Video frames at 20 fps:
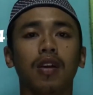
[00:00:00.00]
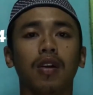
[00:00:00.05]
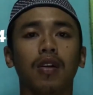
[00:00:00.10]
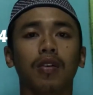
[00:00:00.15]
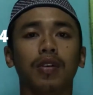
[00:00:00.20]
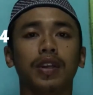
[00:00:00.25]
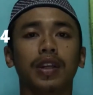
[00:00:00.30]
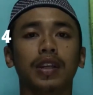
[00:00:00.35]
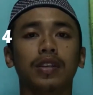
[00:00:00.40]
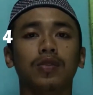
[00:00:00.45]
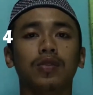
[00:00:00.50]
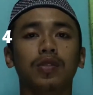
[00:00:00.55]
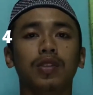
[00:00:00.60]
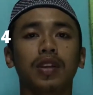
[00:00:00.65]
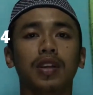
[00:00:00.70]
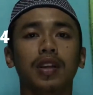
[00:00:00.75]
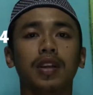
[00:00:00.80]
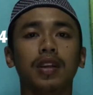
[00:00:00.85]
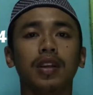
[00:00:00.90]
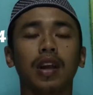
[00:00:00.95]
Okay,
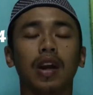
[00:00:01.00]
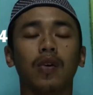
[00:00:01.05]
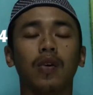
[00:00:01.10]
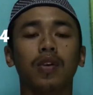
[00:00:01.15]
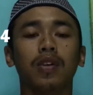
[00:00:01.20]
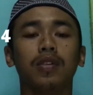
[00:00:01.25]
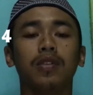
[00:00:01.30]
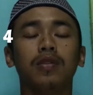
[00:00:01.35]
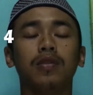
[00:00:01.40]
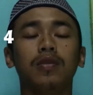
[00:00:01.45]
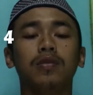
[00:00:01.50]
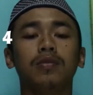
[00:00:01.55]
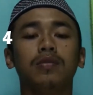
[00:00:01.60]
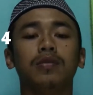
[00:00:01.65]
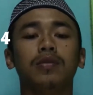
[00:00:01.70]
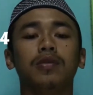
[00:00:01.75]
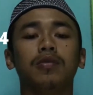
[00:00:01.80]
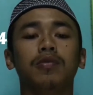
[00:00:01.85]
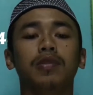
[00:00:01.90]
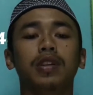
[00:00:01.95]
today our group
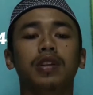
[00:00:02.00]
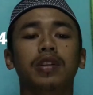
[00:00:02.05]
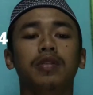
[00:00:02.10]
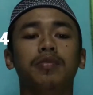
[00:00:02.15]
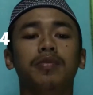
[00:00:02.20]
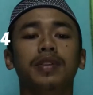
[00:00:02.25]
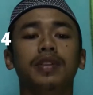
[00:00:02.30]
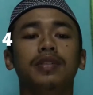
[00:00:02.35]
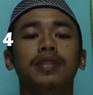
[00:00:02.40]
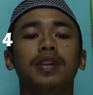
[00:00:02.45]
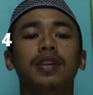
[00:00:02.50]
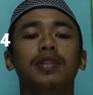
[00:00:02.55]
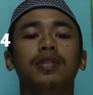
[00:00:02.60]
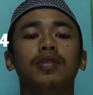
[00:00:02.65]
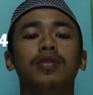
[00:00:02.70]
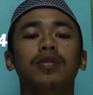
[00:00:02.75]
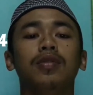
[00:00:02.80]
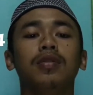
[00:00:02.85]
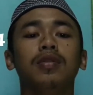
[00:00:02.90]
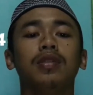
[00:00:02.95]
will present
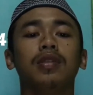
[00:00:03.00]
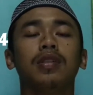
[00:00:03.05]
you